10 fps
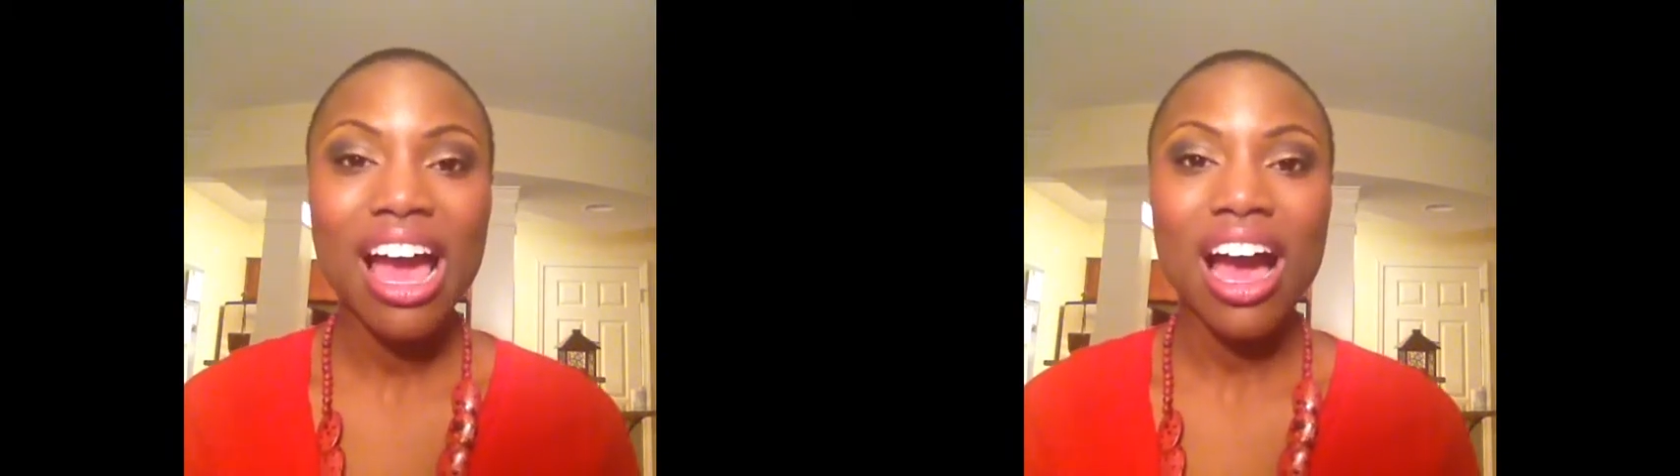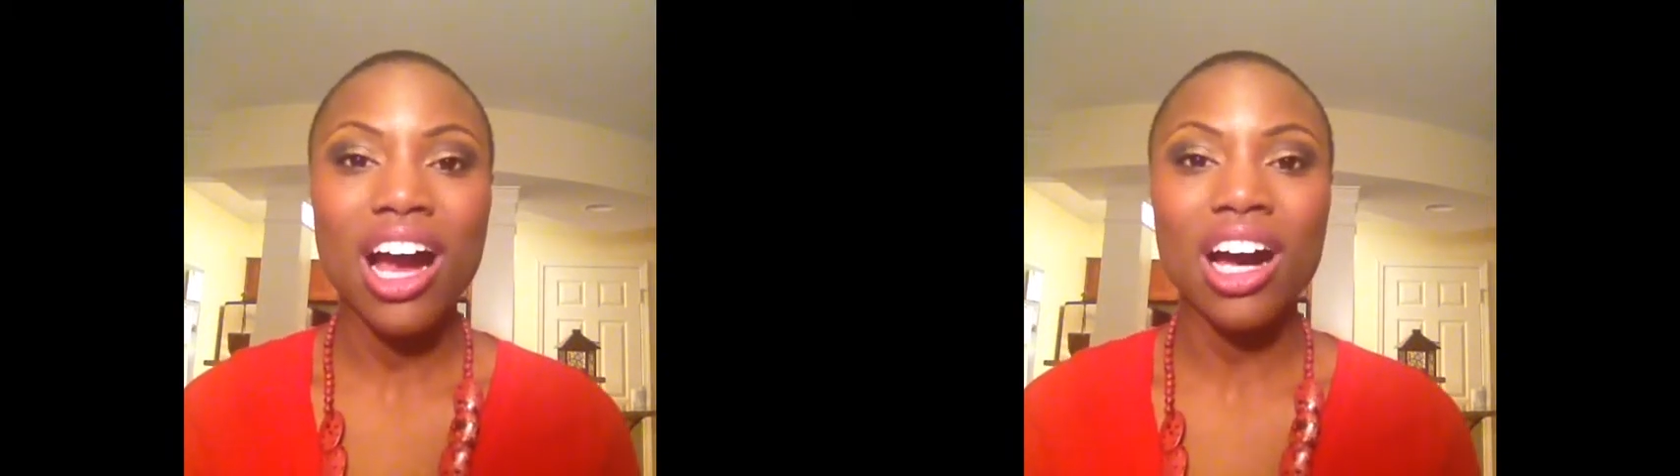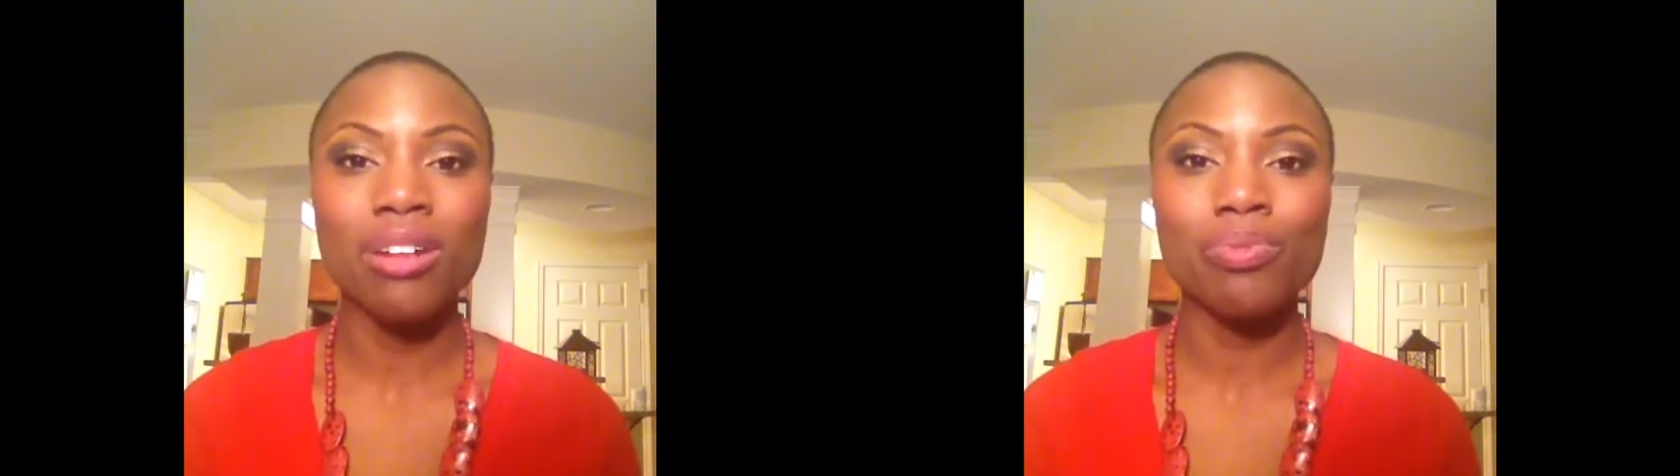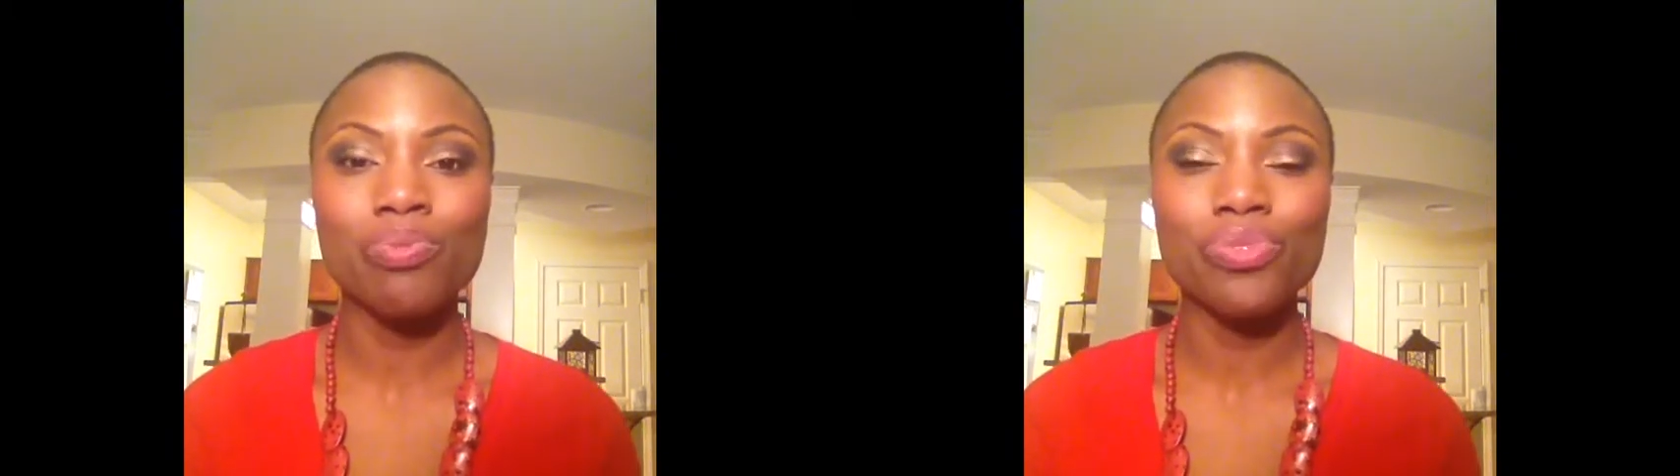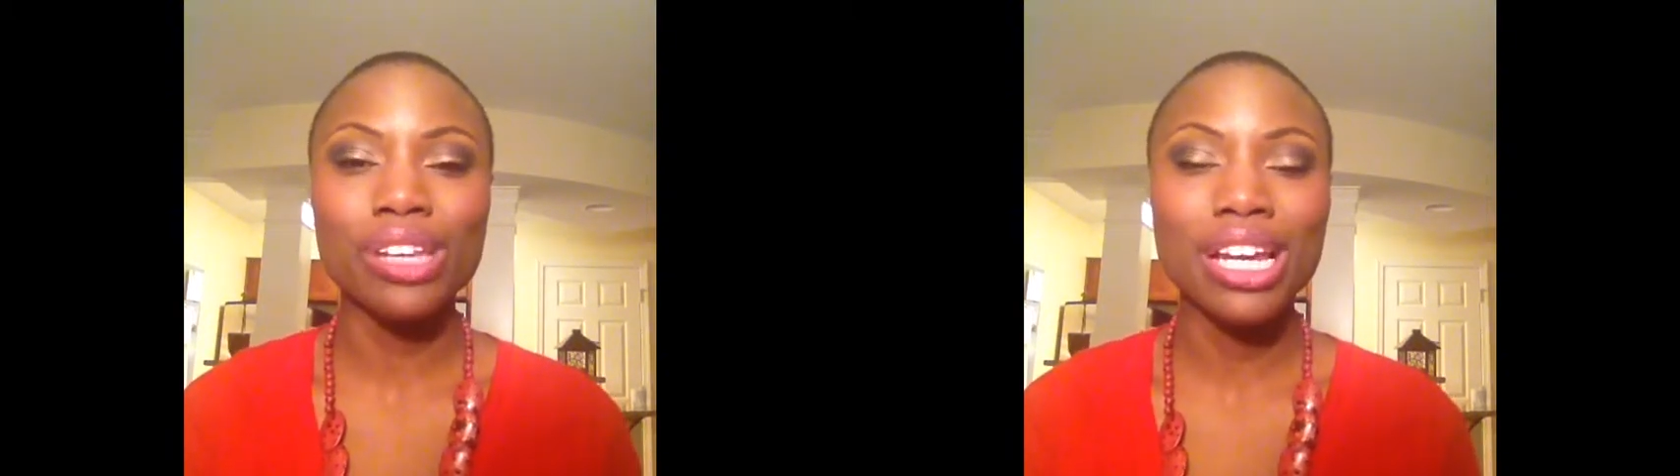
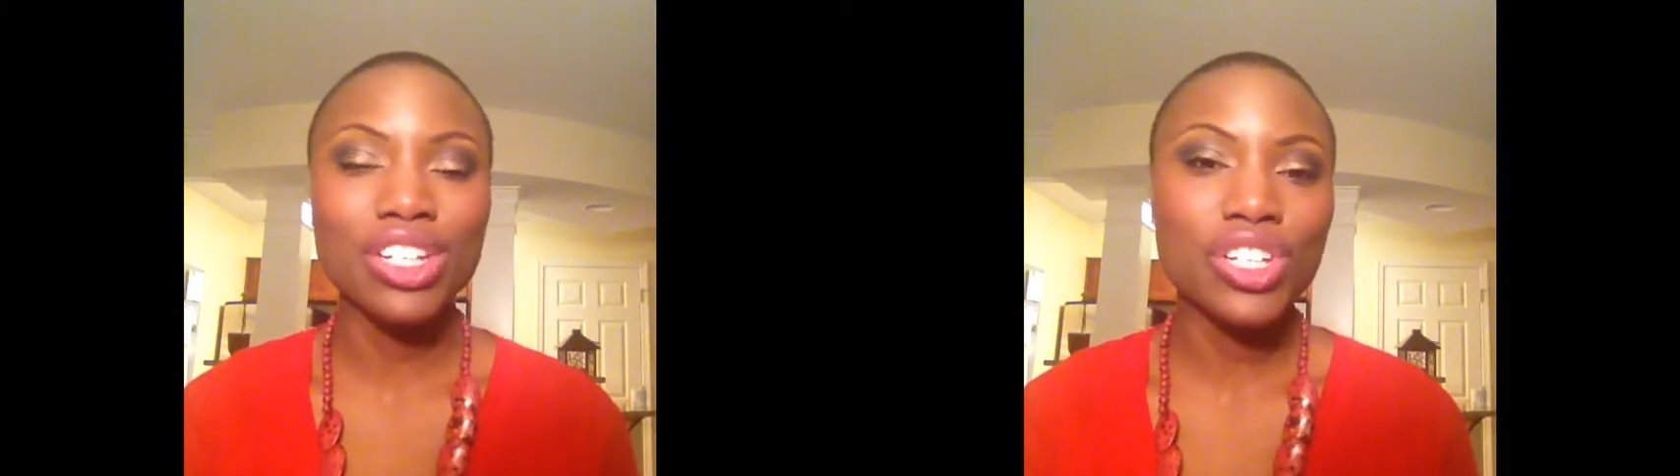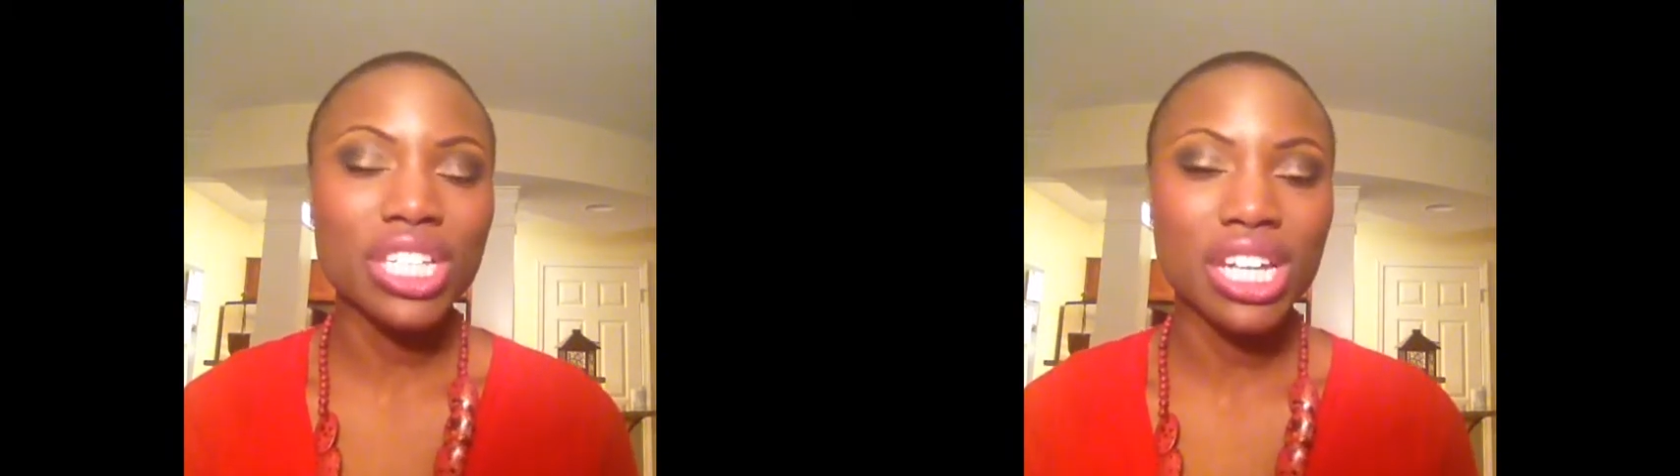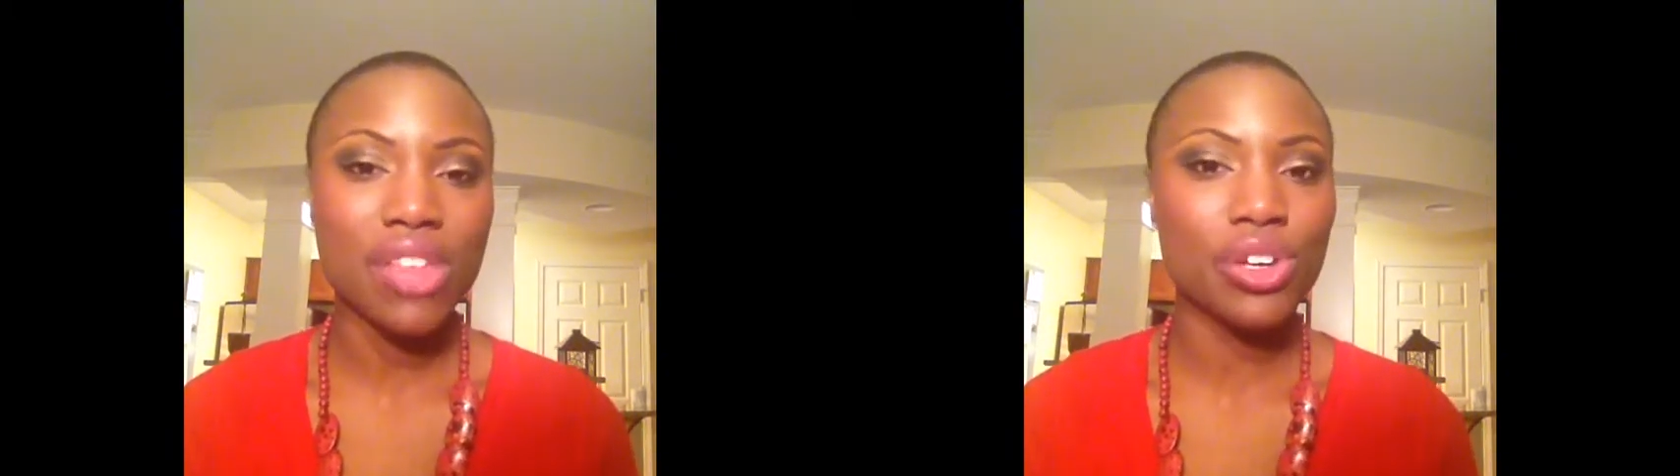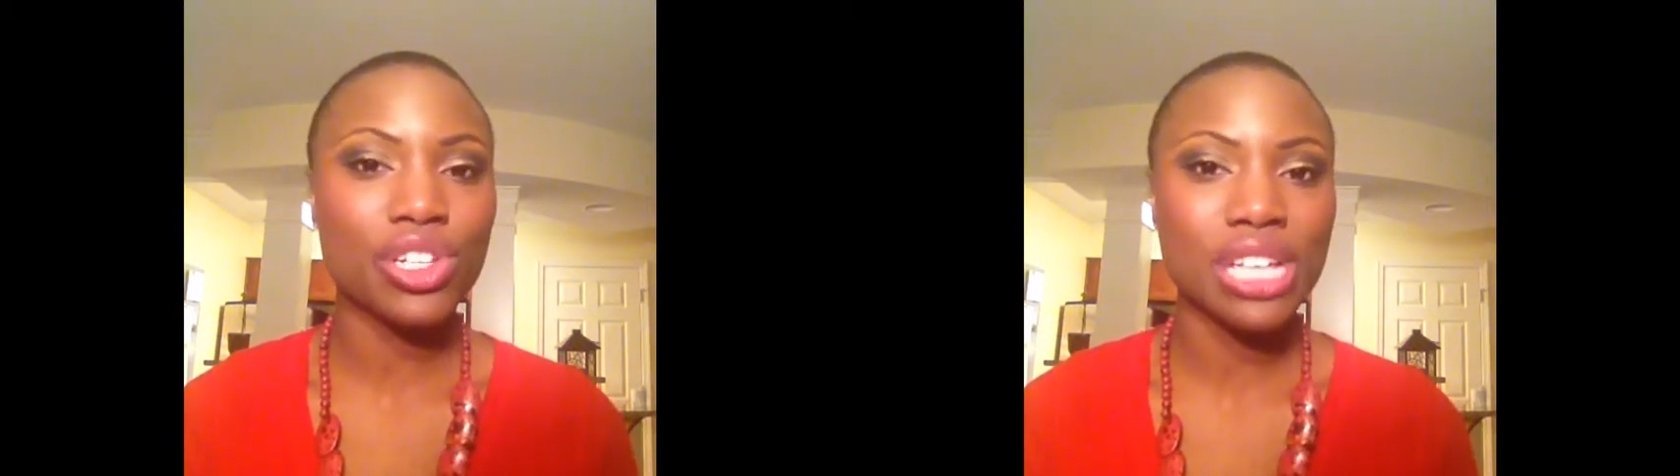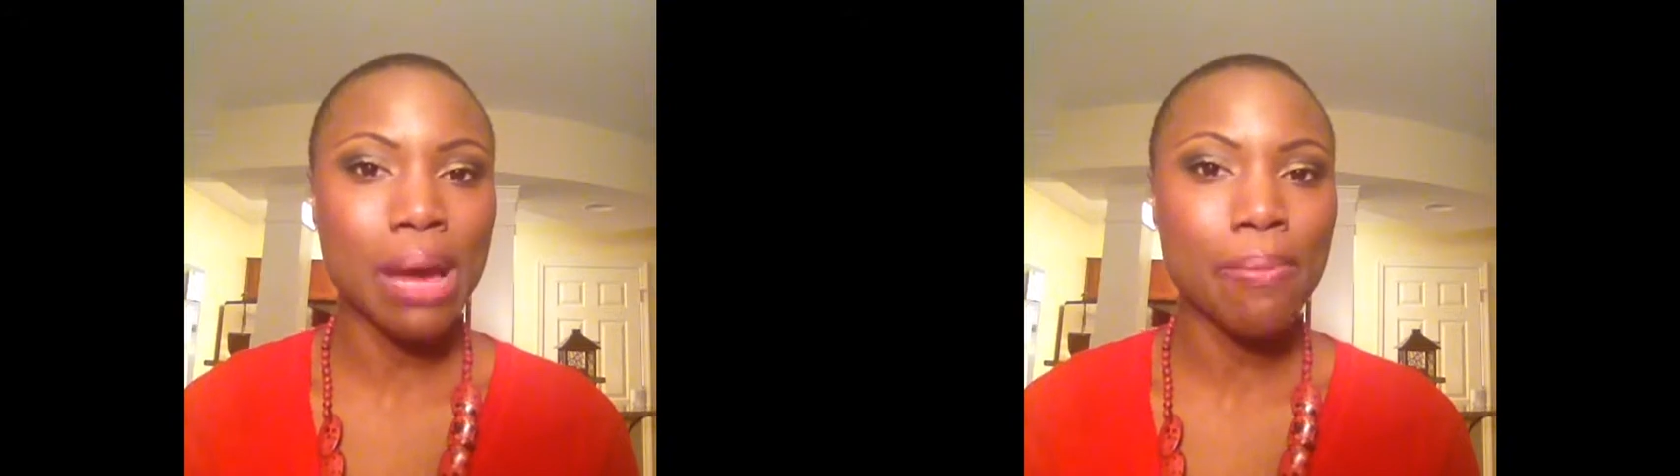And it's just another
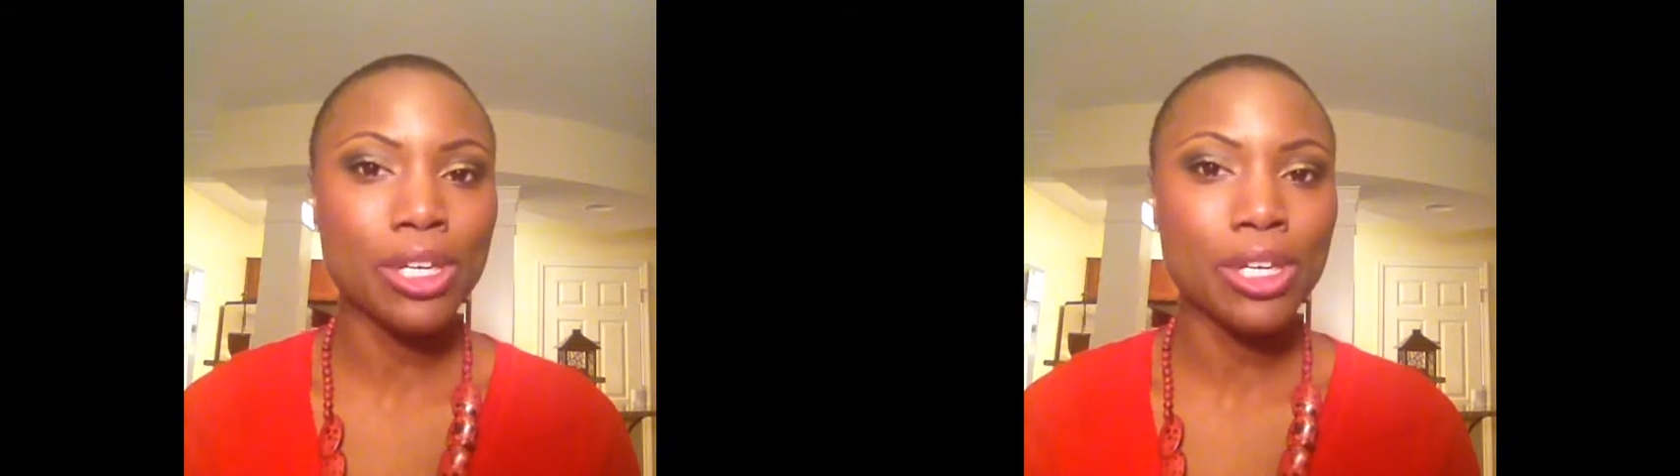step.